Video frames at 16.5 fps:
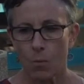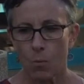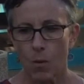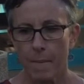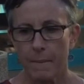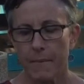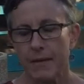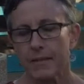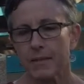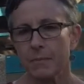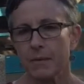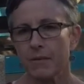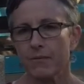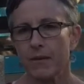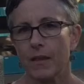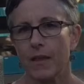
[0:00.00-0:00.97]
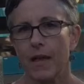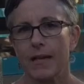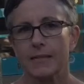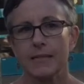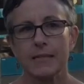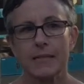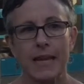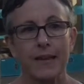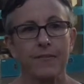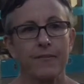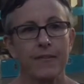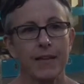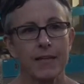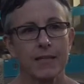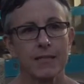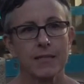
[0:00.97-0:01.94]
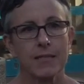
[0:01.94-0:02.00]
what makes me feel unsafe
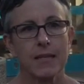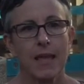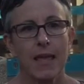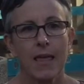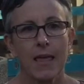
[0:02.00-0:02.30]
is